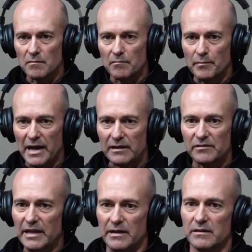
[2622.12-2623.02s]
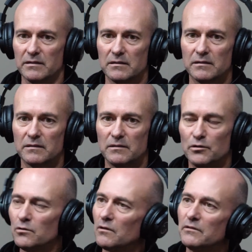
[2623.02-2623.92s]
Back then,
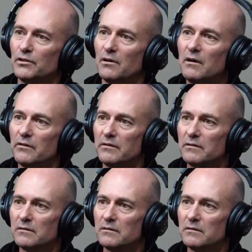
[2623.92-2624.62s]
you were on your own.